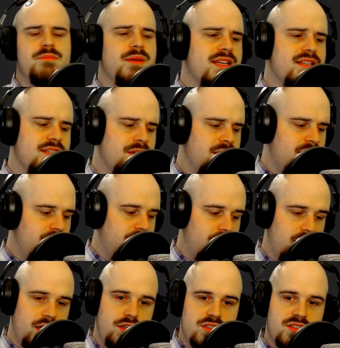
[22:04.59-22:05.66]
because
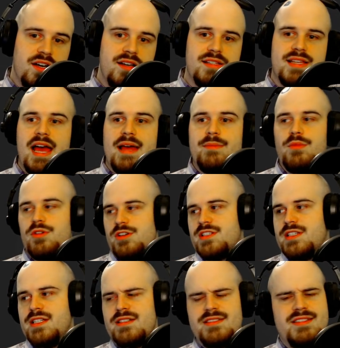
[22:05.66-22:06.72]
it does add more
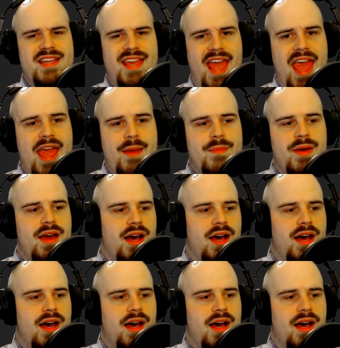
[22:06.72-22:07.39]
skill to the game.